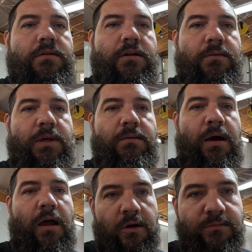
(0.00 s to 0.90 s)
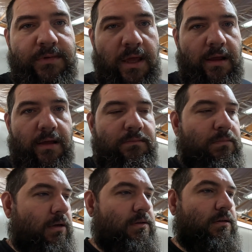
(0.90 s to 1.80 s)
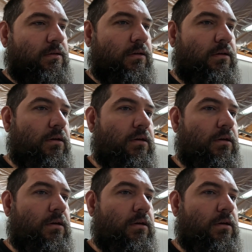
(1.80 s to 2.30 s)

it'll be my hometown basically.